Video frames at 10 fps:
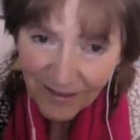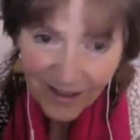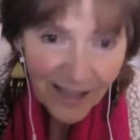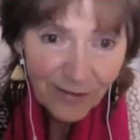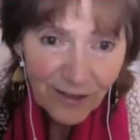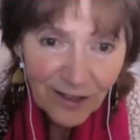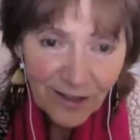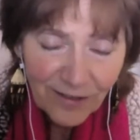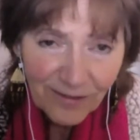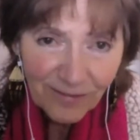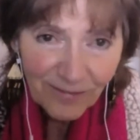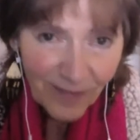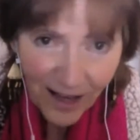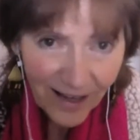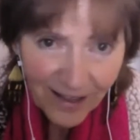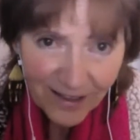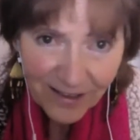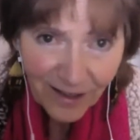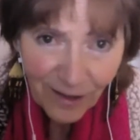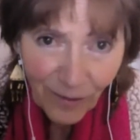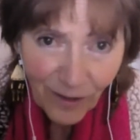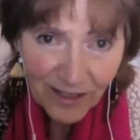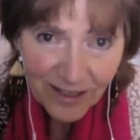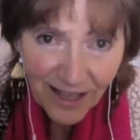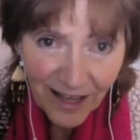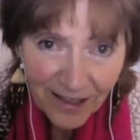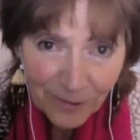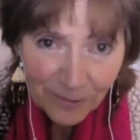etwas that you want to say?